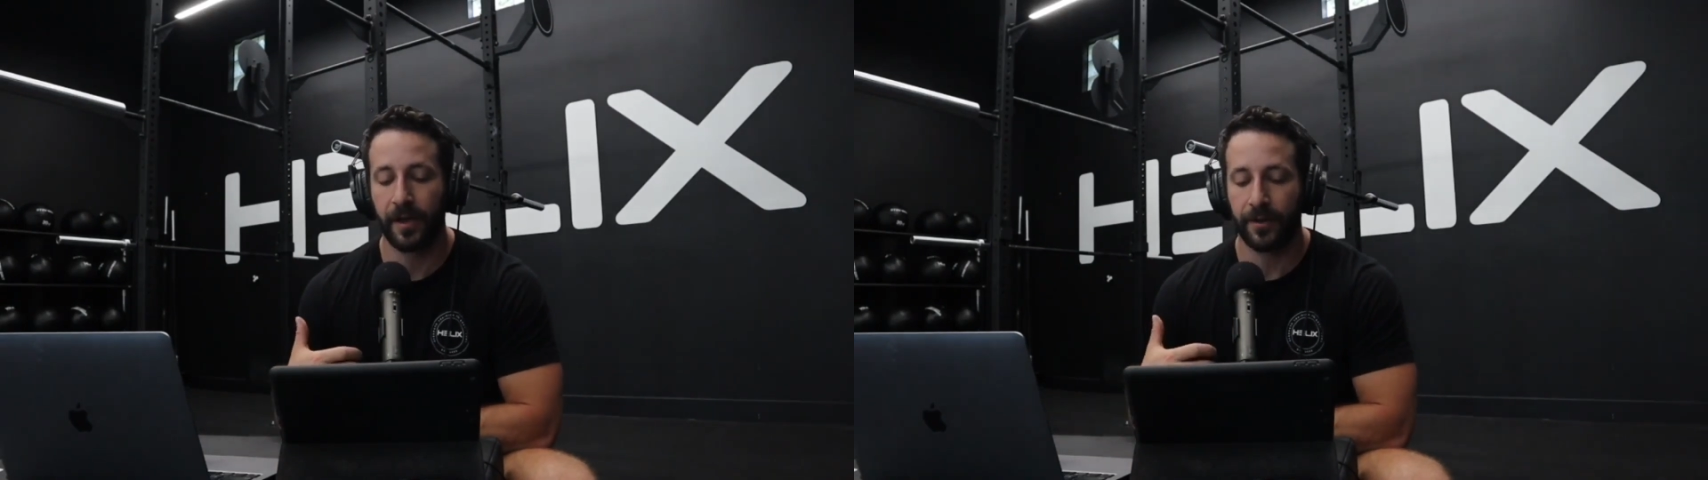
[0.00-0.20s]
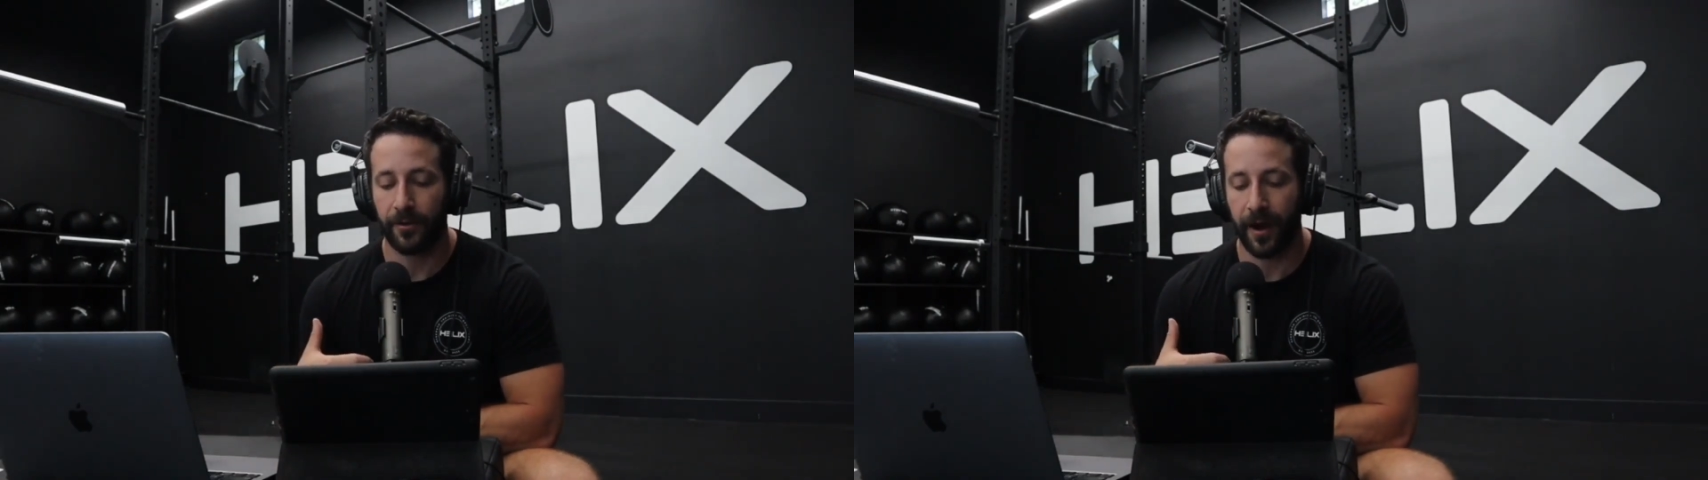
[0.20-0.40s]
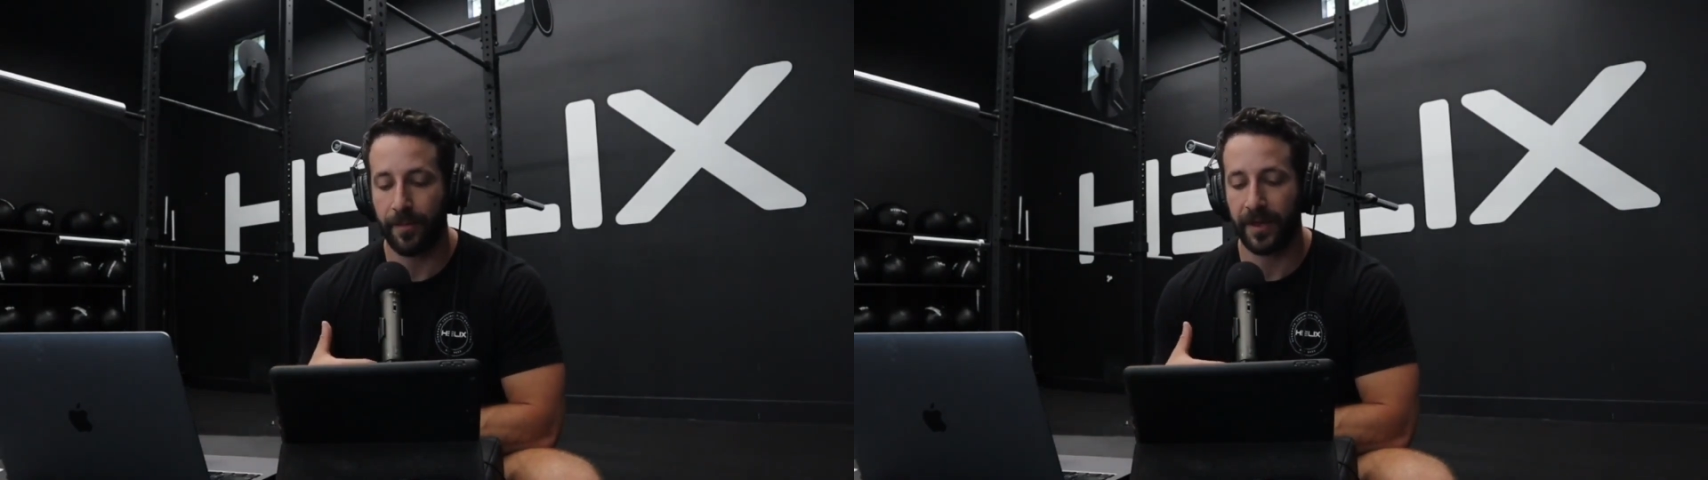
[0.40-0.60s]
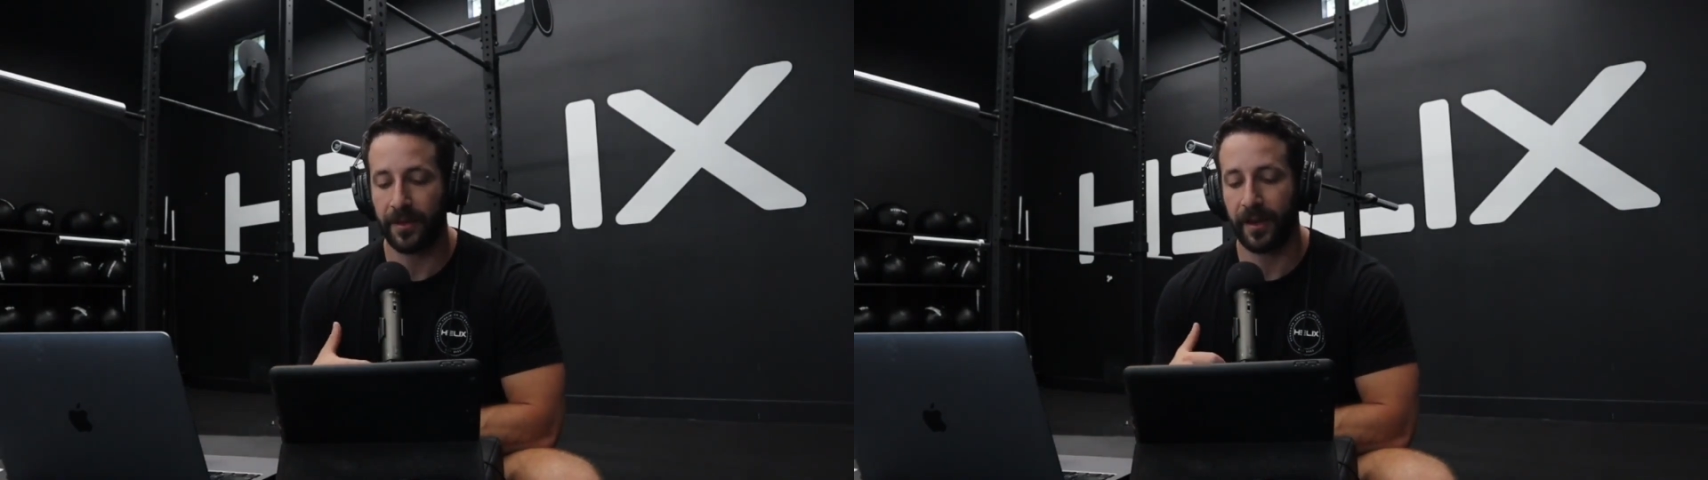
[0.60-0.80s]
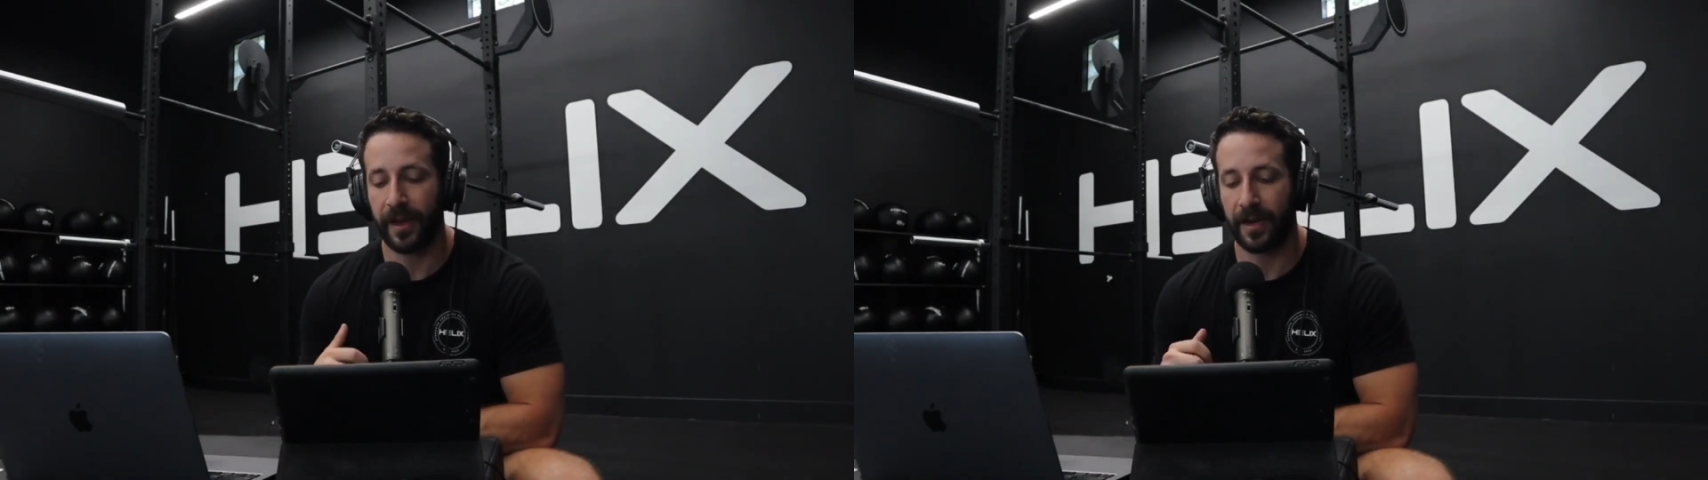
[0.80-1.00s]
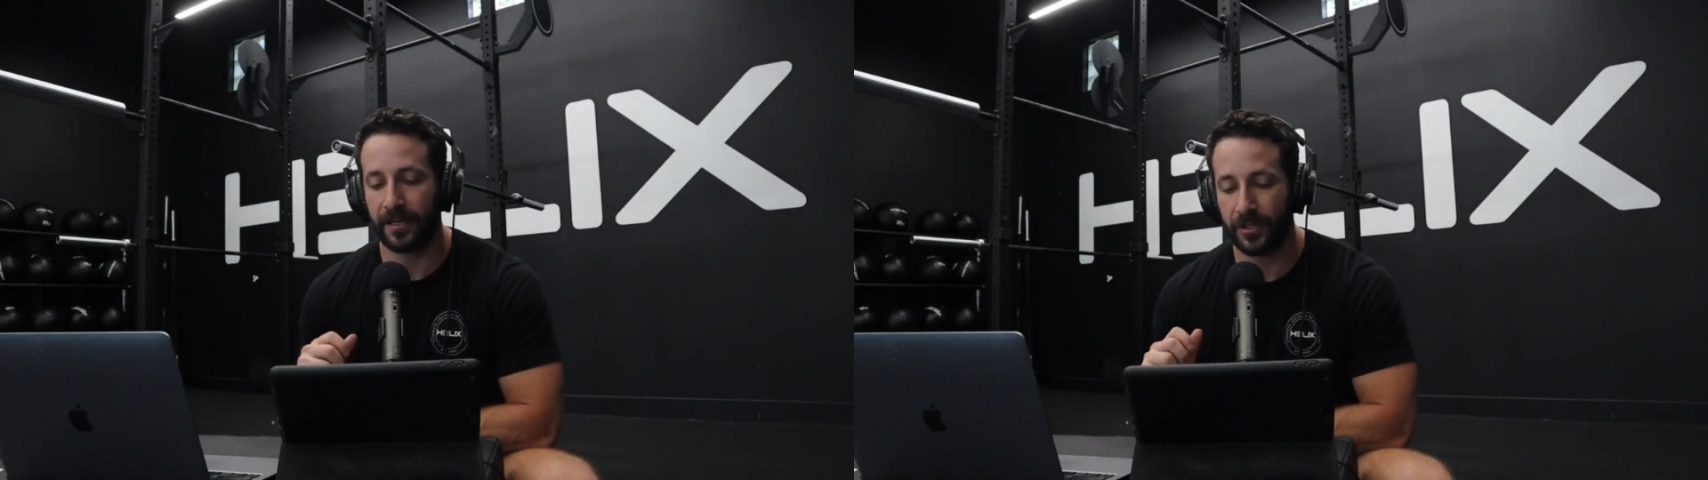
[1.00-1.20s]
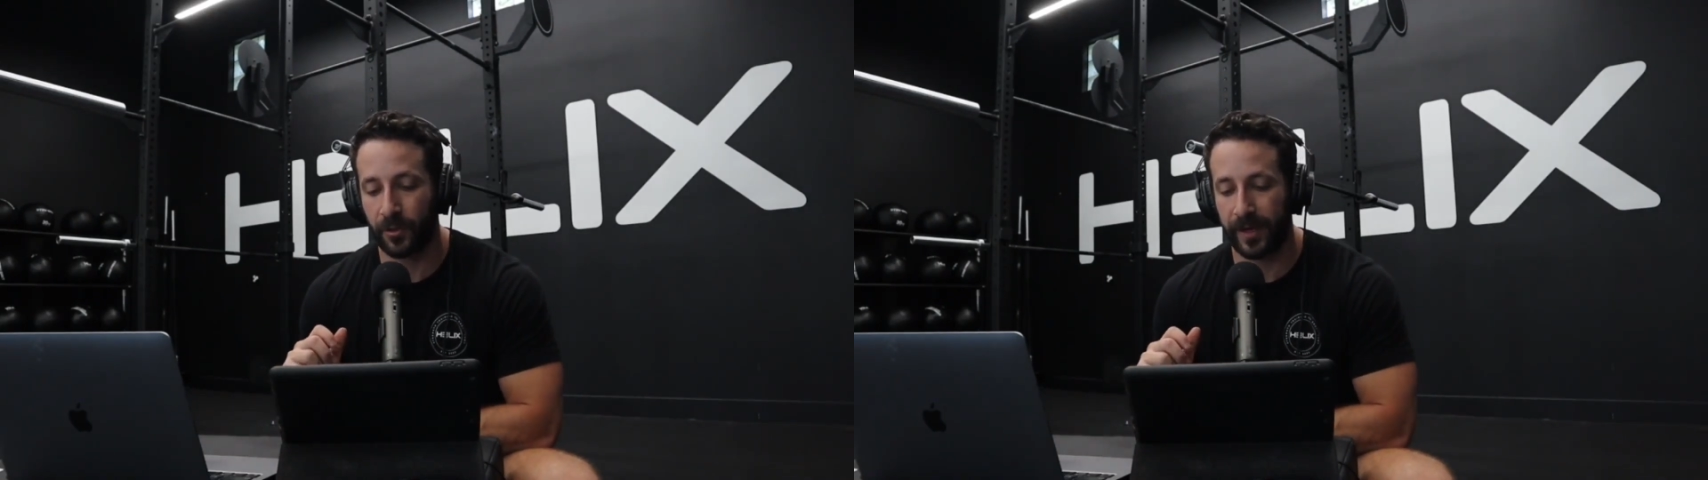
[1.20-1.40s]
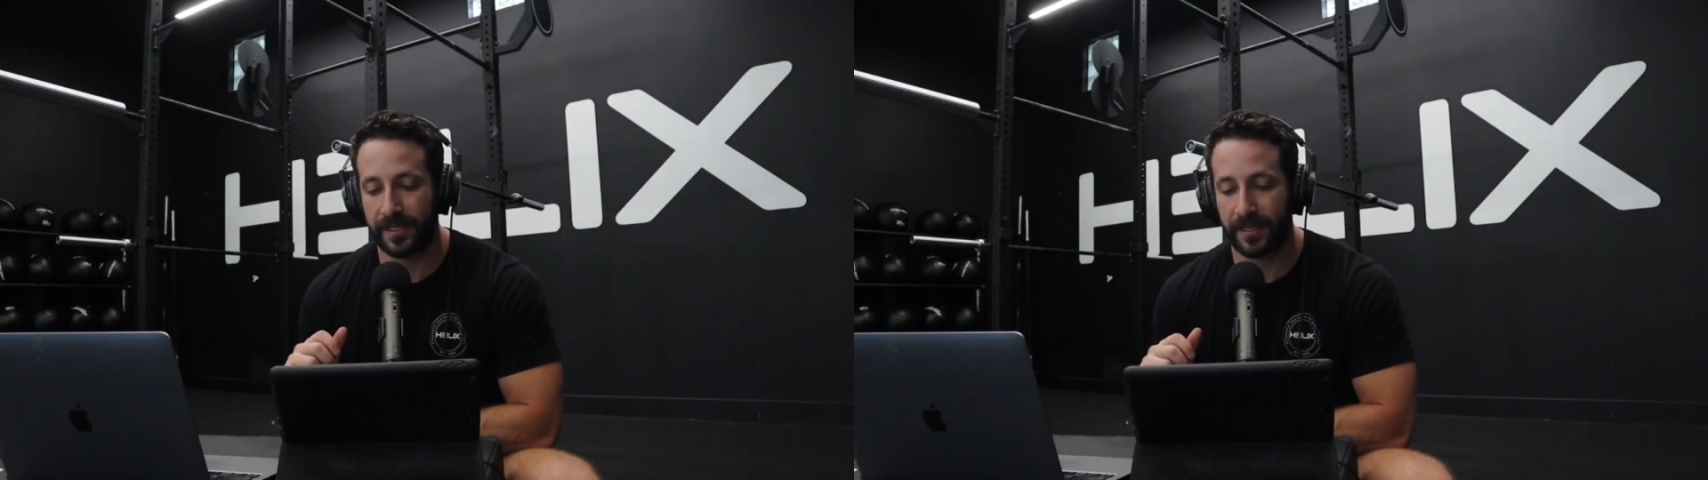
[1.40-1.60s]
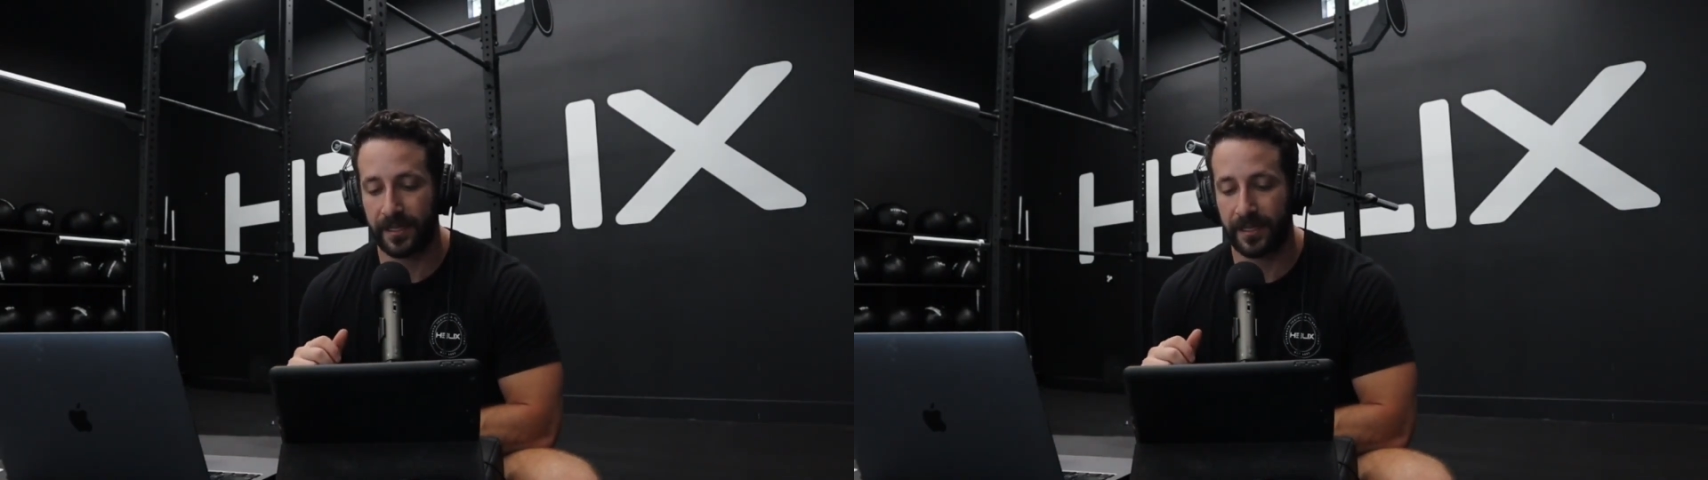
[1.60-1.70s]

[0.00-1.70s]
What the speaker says: grab it, you can kind of twist,